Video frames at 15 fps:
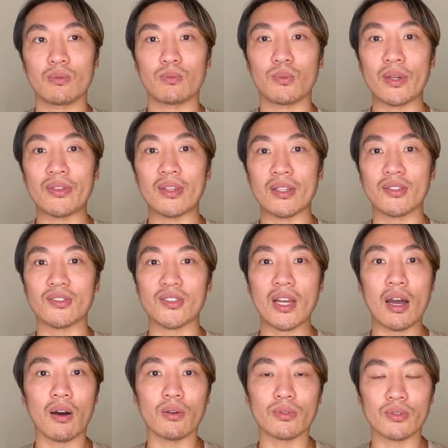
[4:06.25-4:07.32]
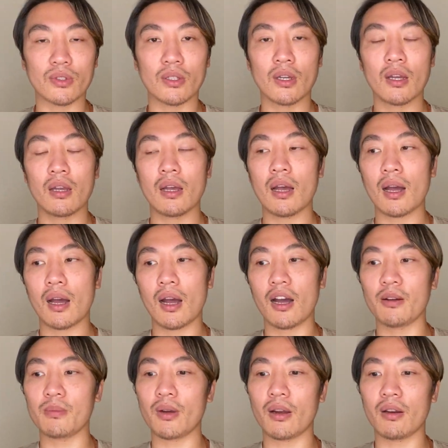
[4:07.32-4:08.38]
with the sounds
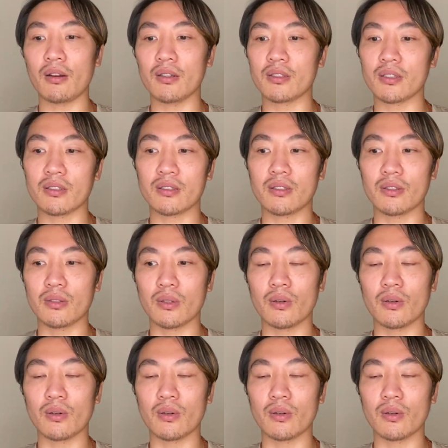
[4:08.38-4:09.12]
are just